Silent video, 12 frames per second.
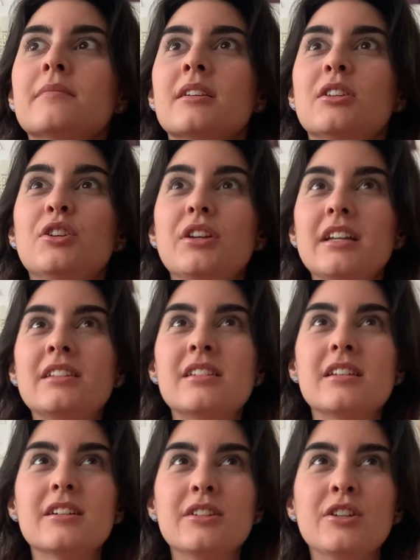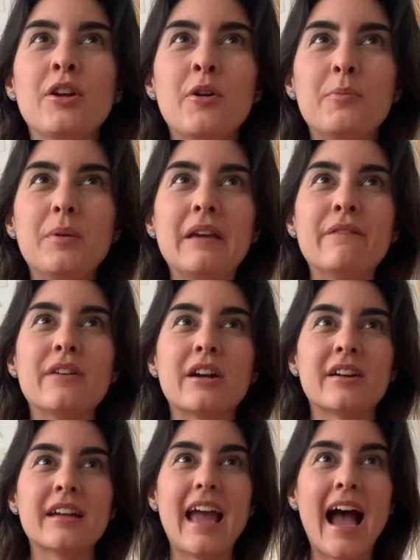you need to, be
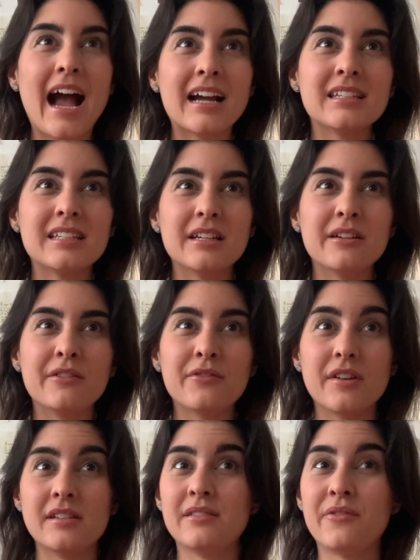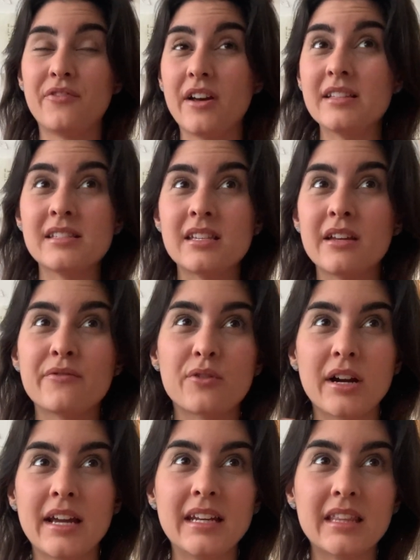very active and defensive
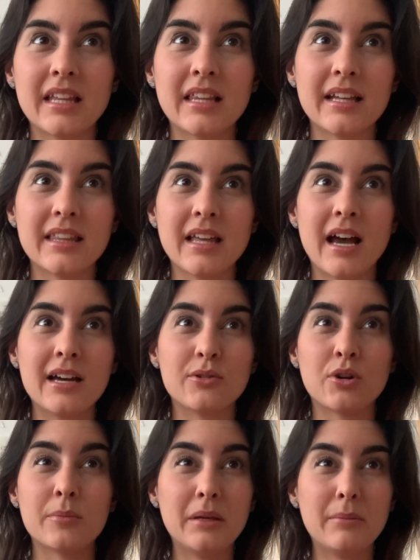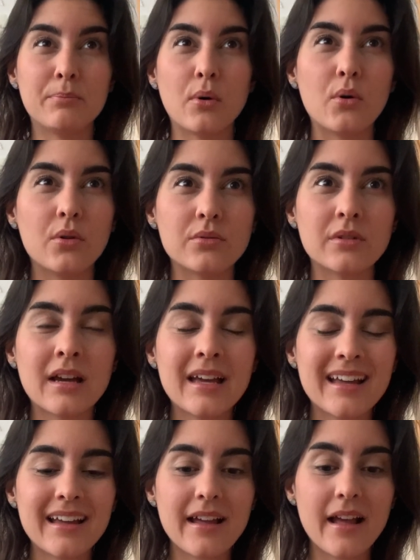or anything like that, or be bold.
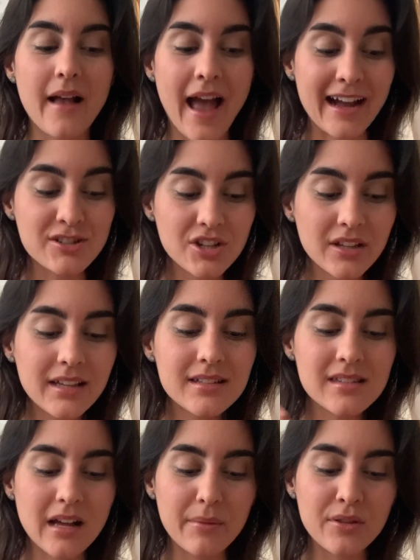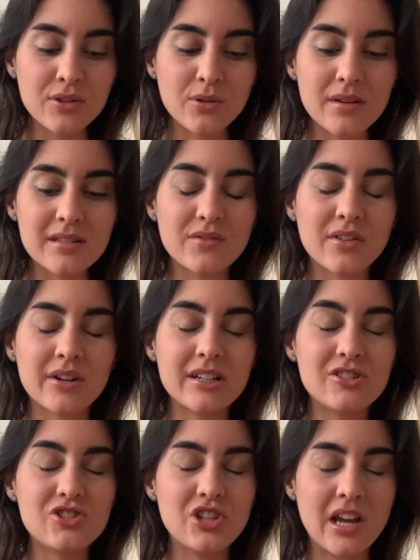Actually, it's coming through as very
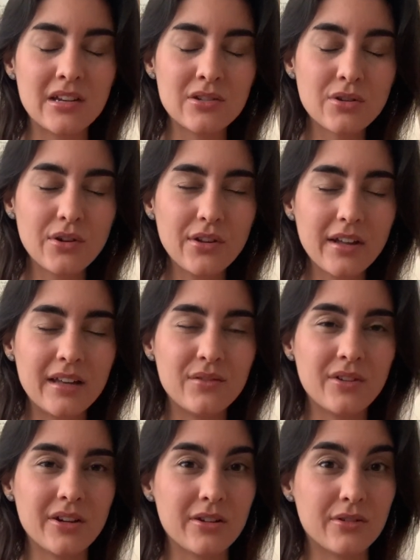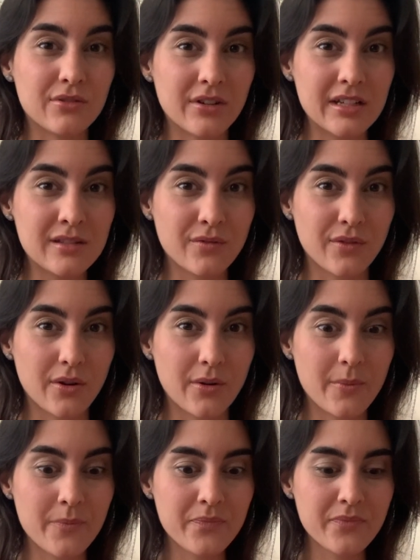gentle and very graceful.
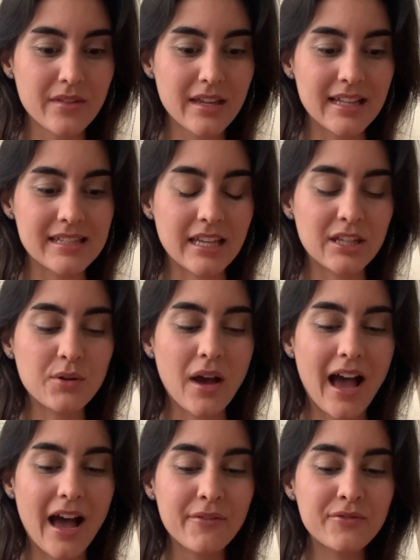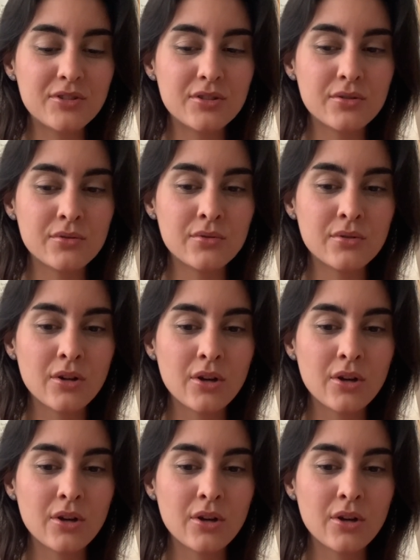It's like you have to